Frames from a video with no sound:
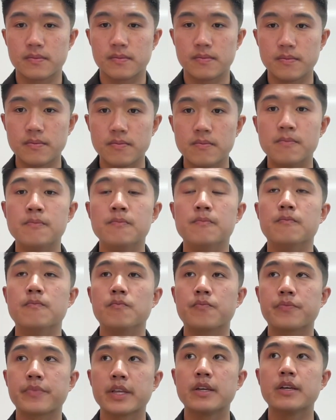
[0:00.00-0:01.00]
Hmm.
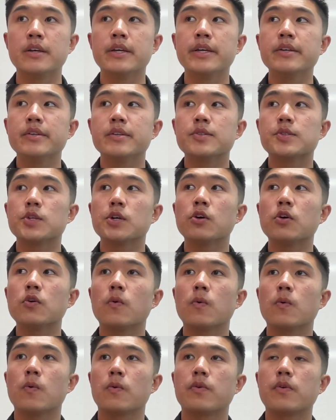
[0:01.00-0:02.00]

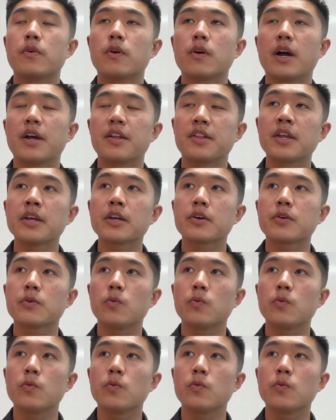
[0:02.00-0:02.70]
So I think